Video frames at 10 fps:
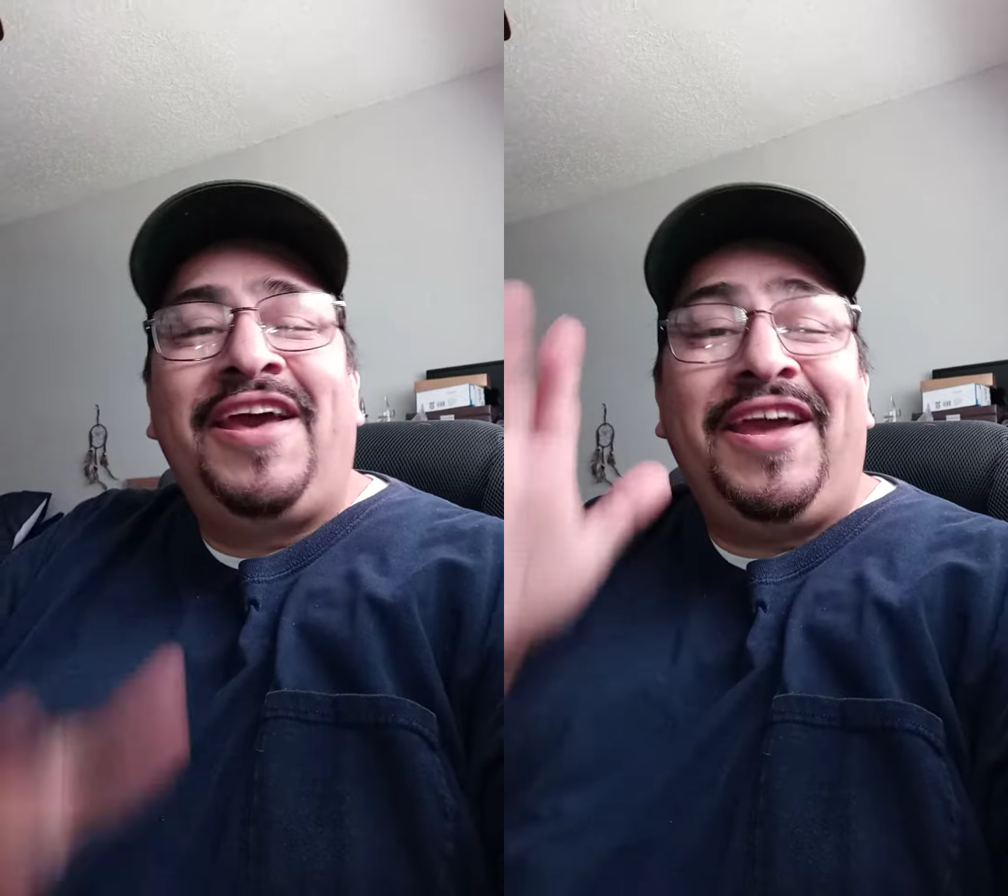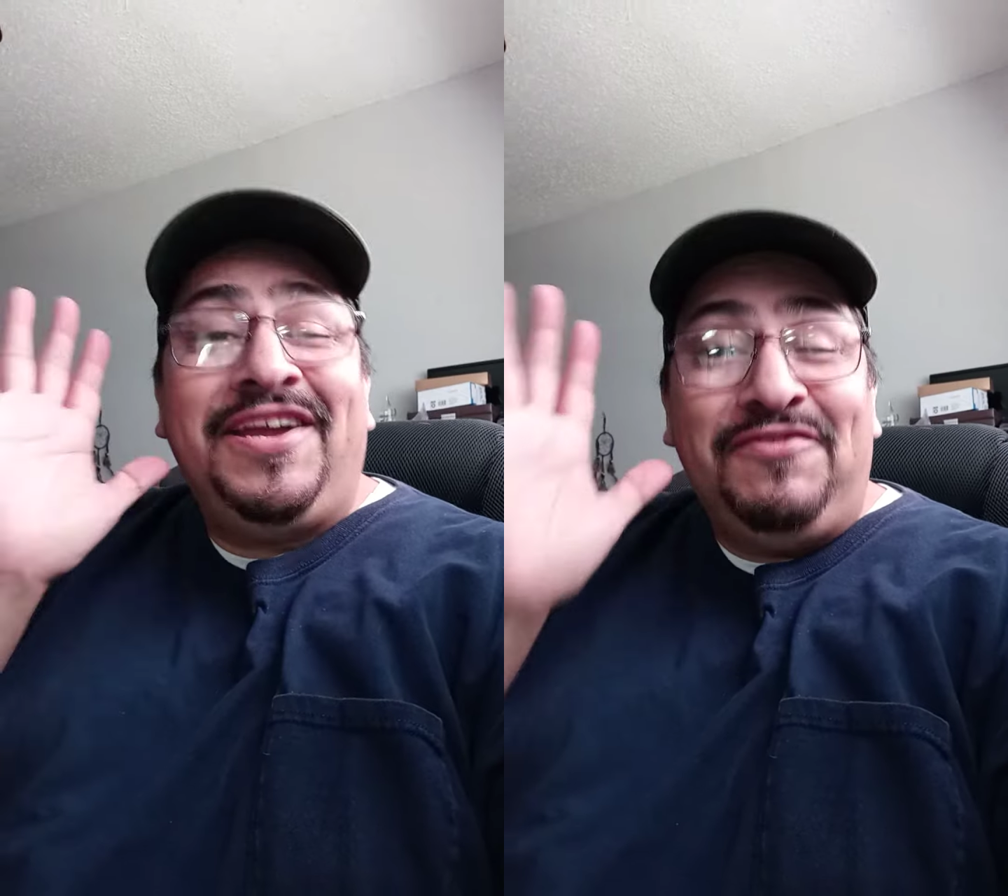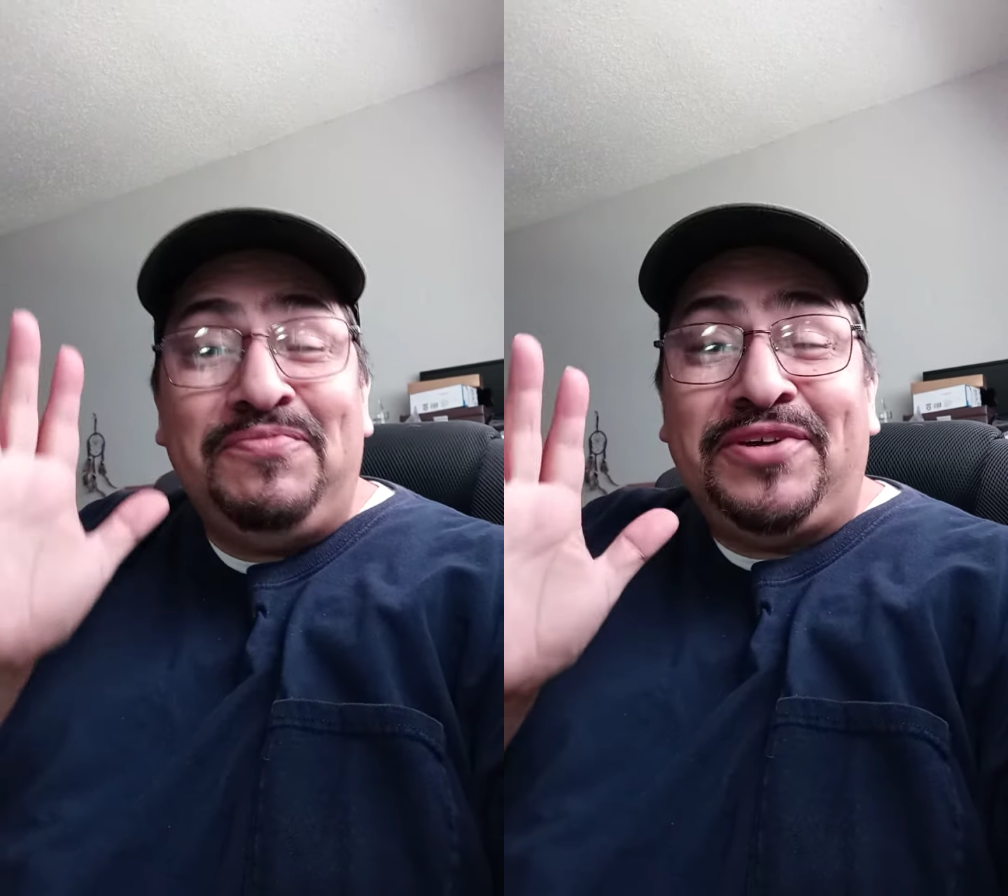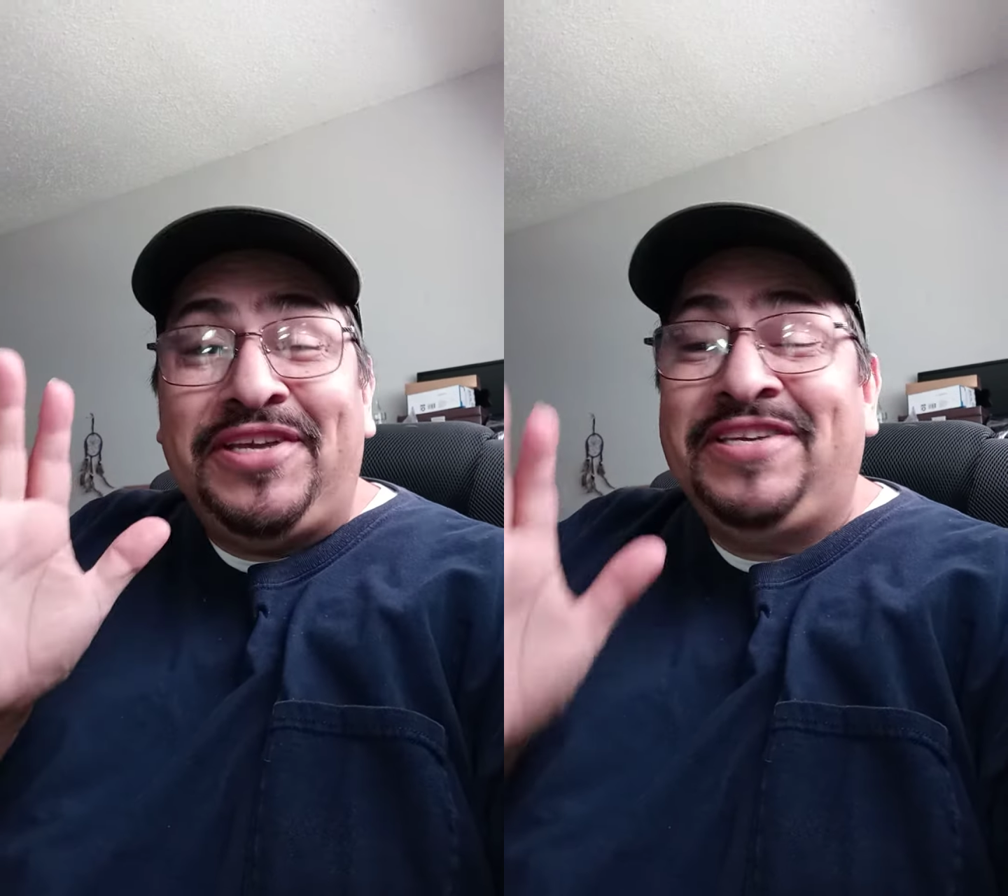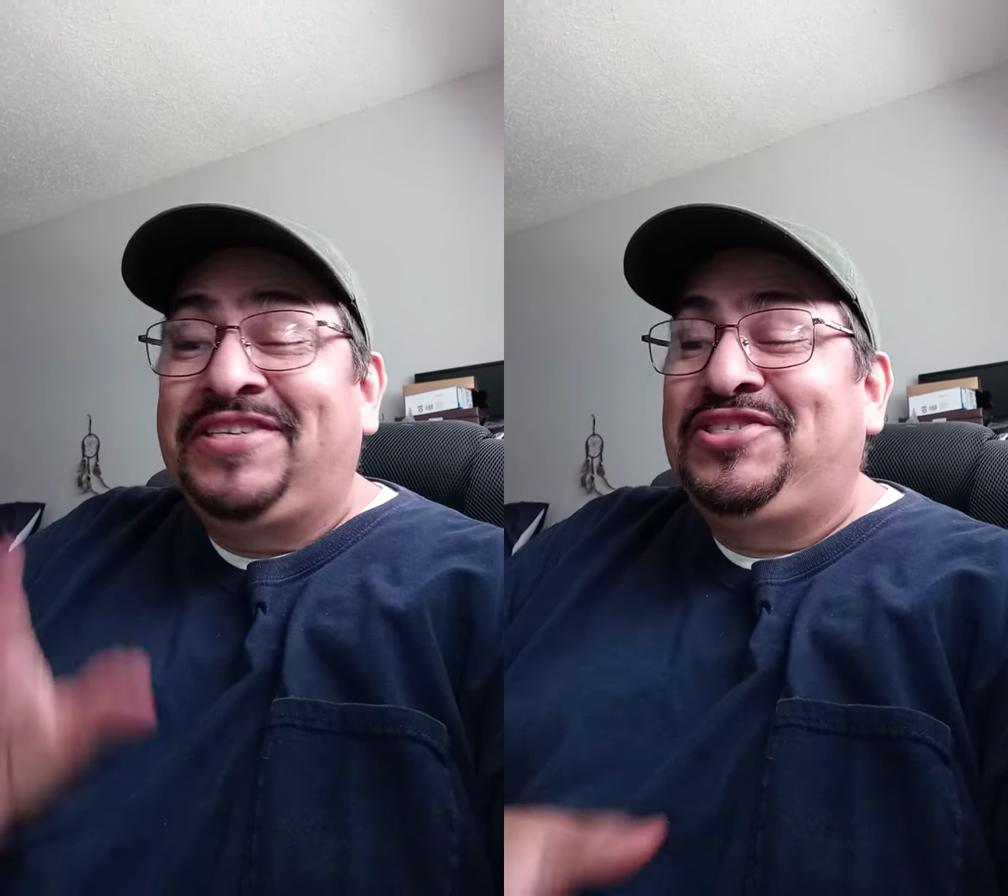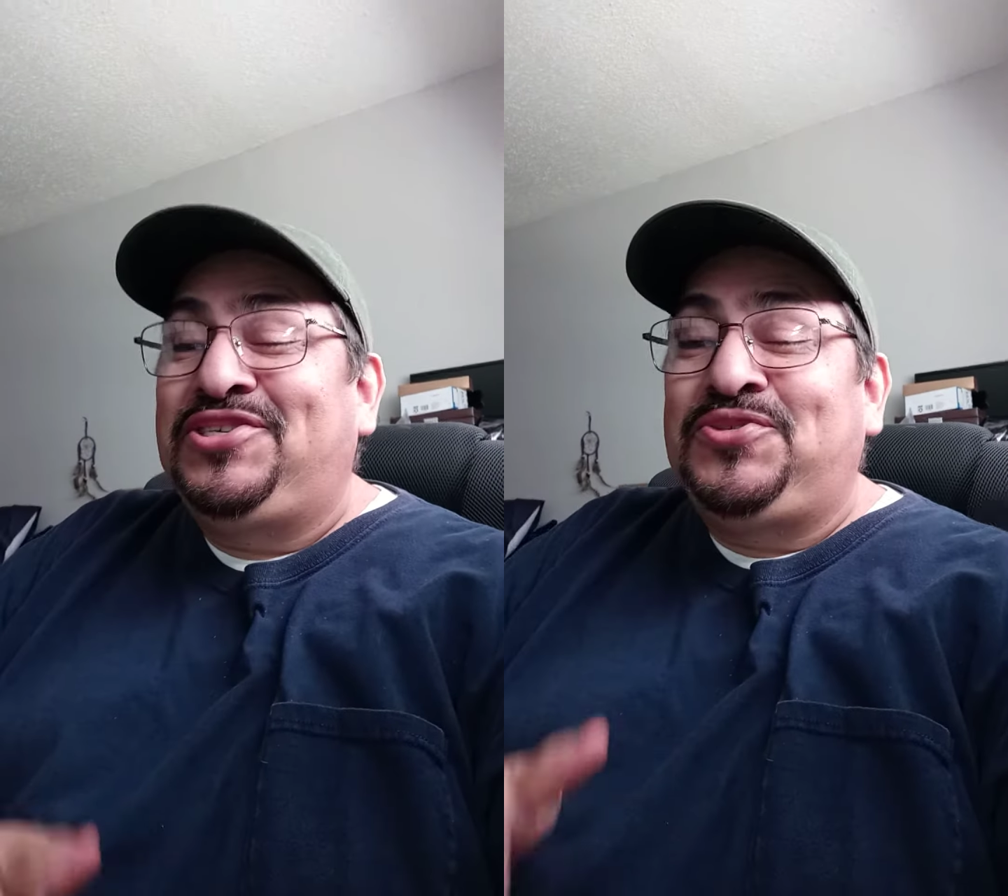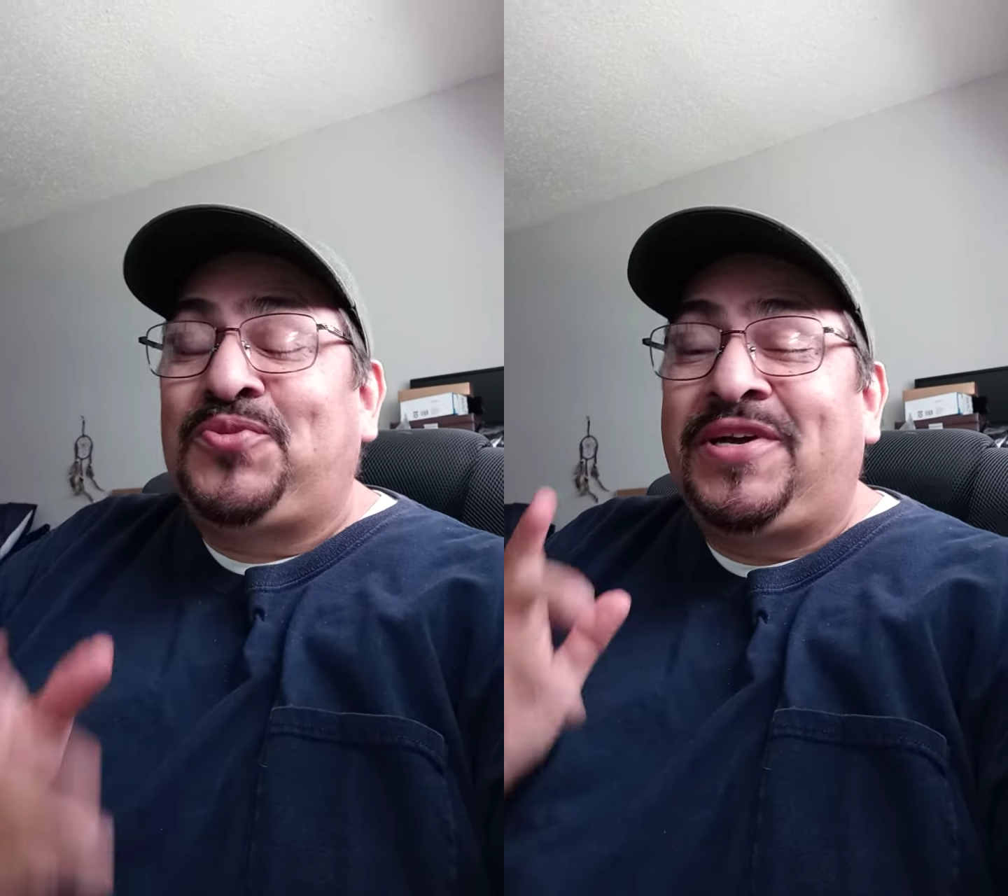Hey everybody, just